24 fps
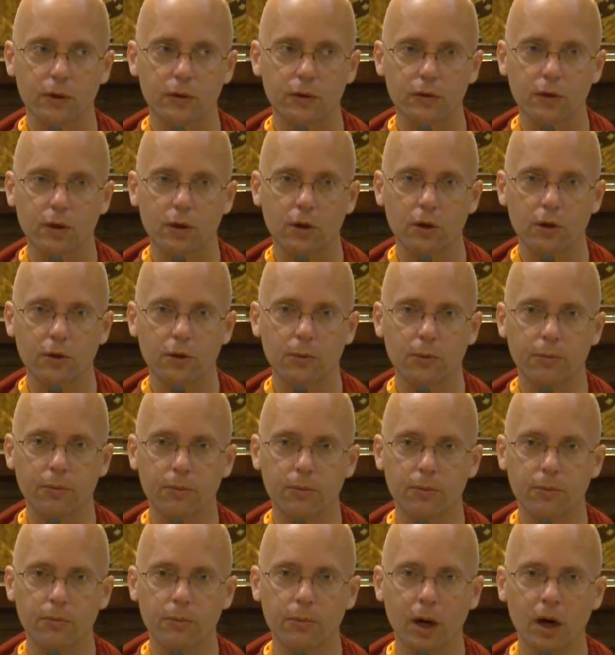It's called the
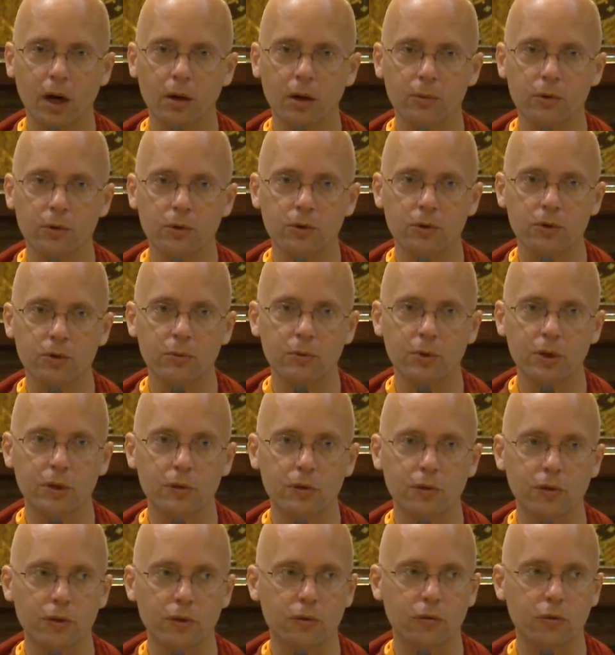Mahamudra
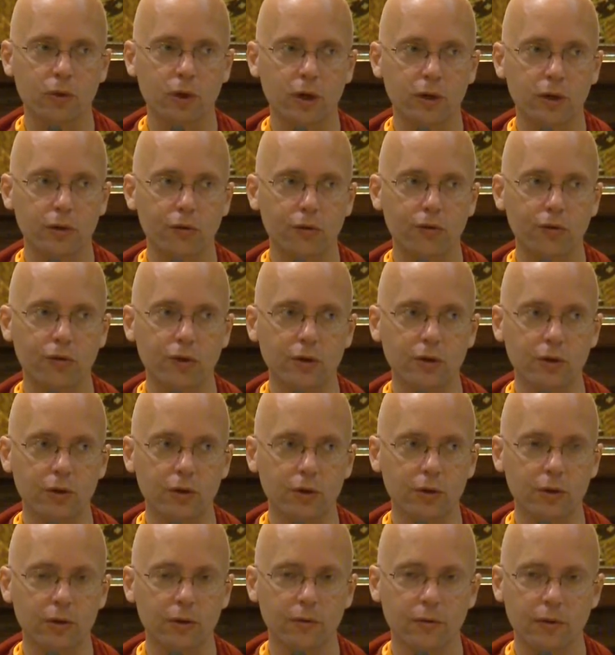means the great
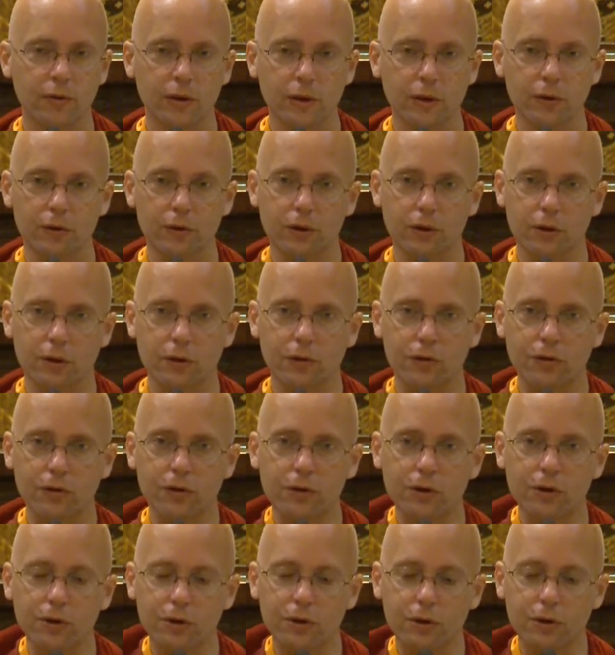seal. It's like a
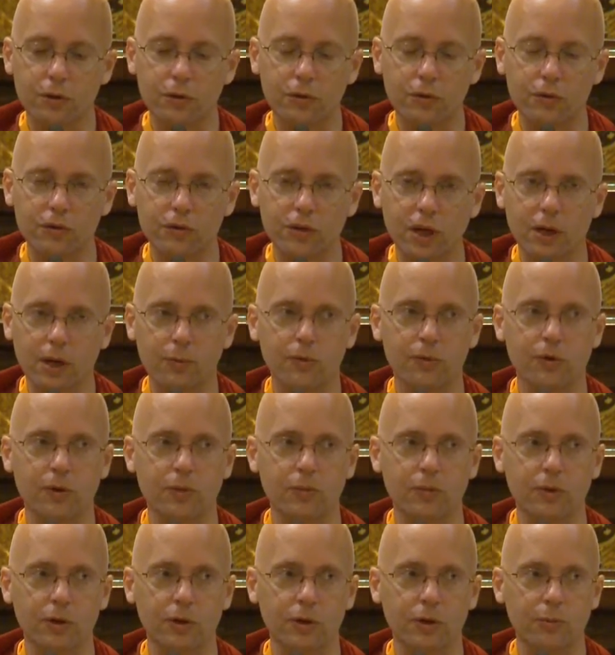seal that you stamp
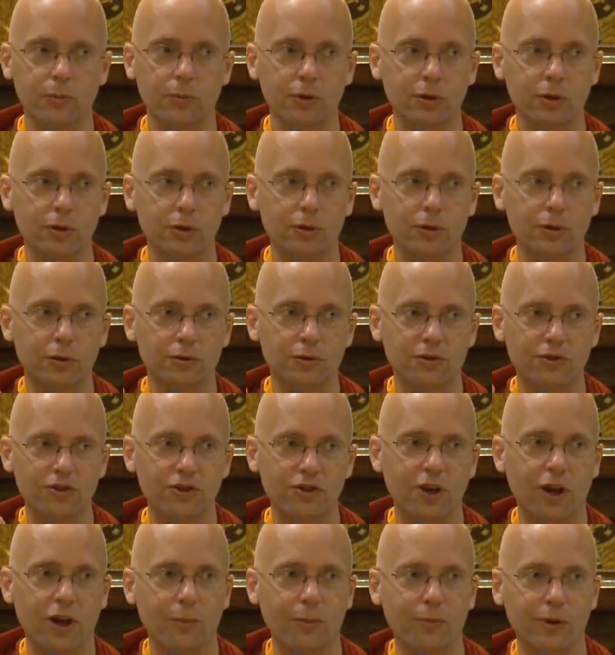something, you put a little
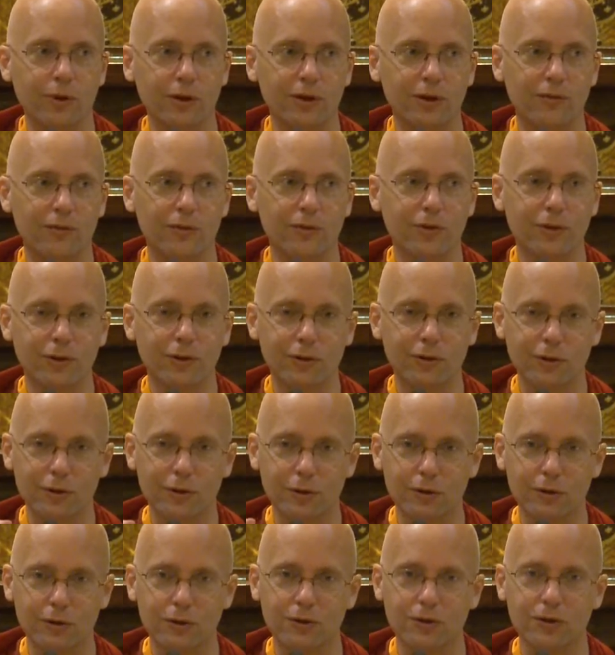chop on everything,
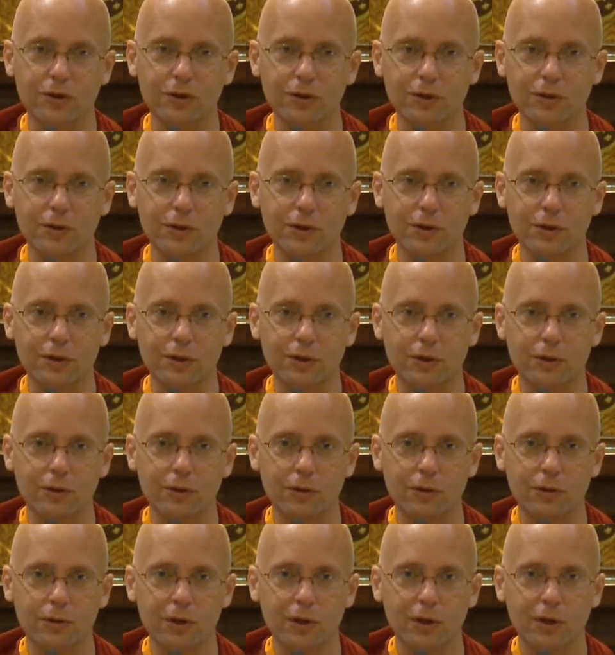or a seal that
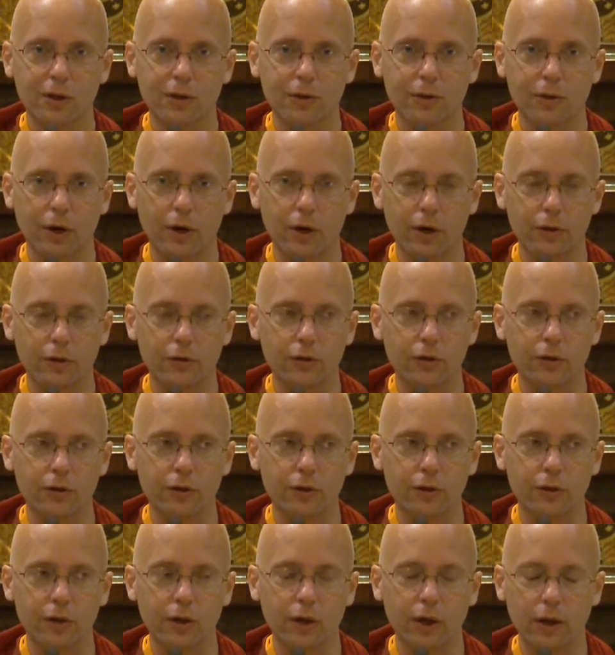you
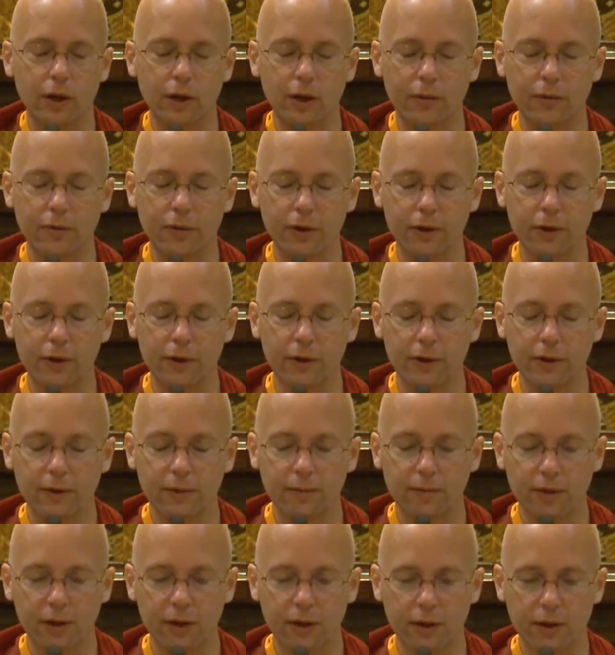that
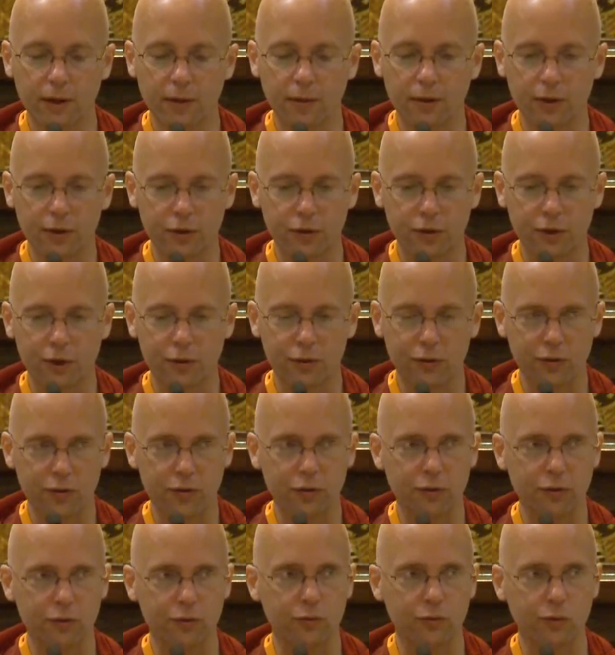says
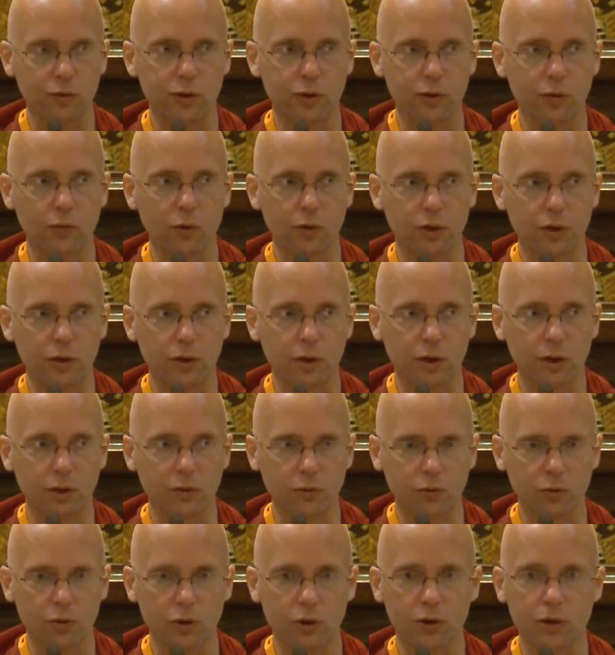this is really what it
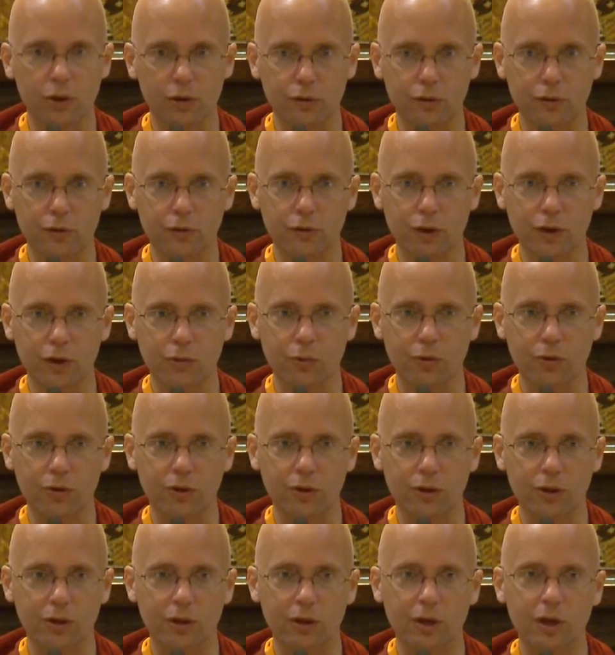really is. It's like when
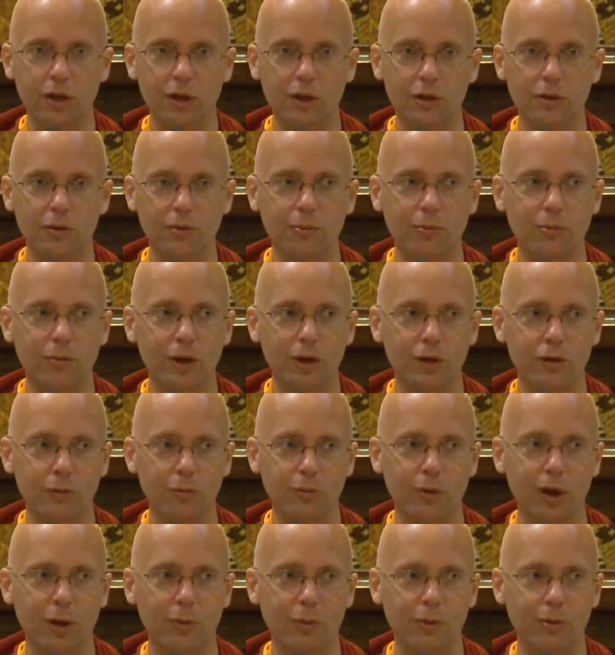the king makes
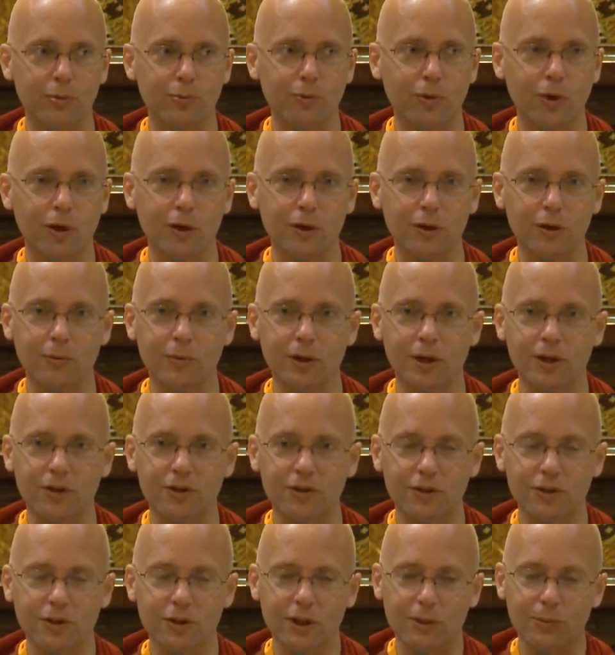a
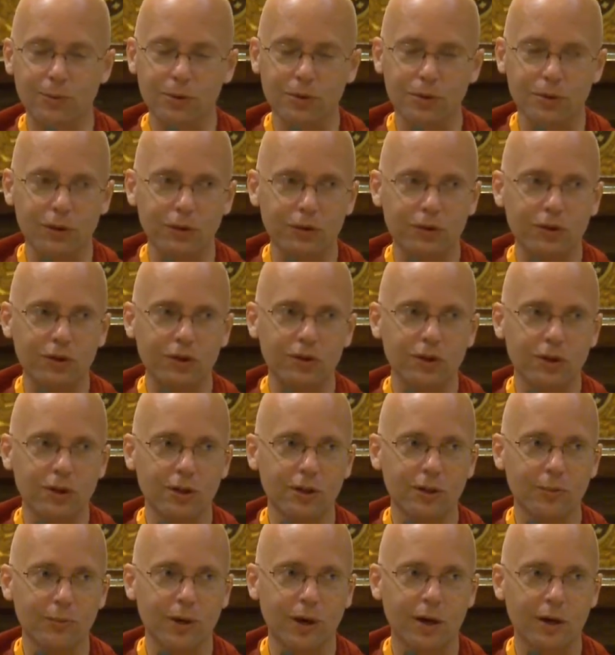proclamation, then they put the seal
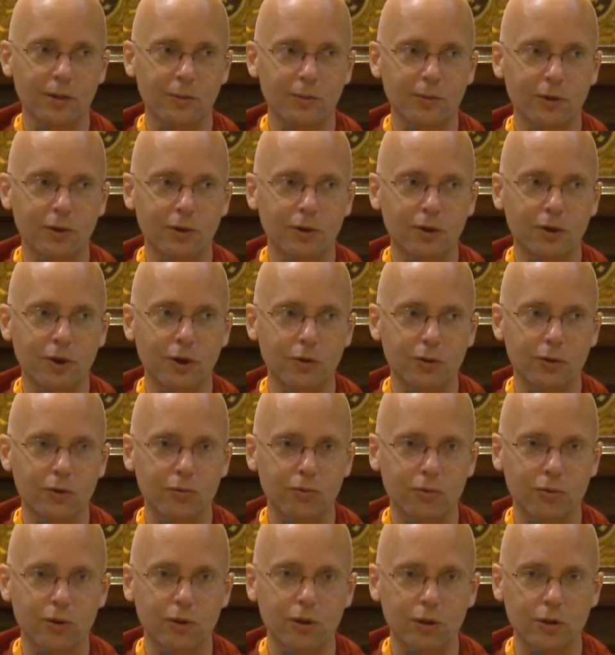on the bottom and you know
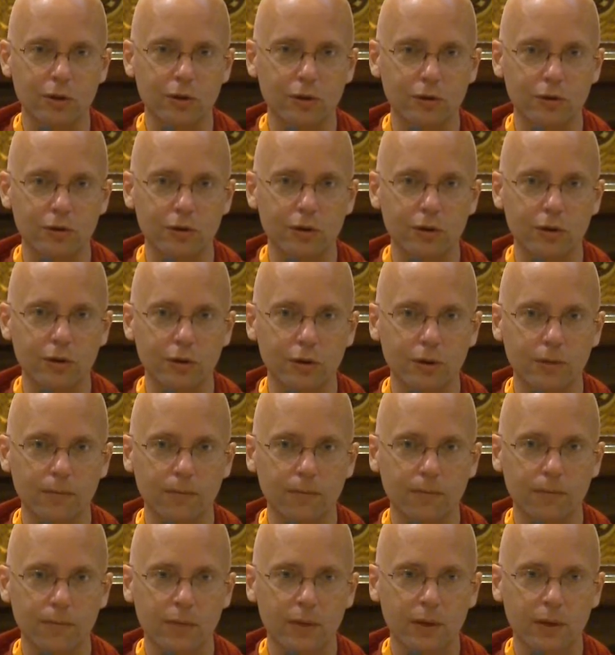it's really the seal.